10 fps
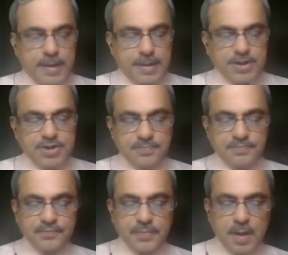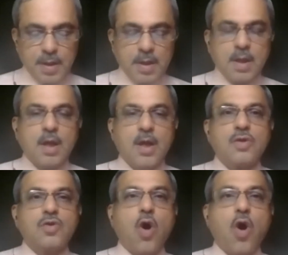or magnesium.
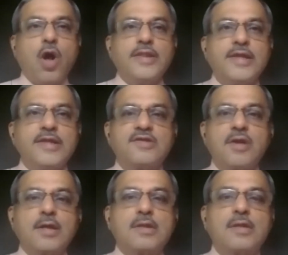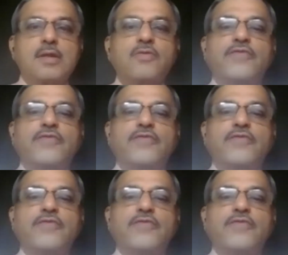So all these drugs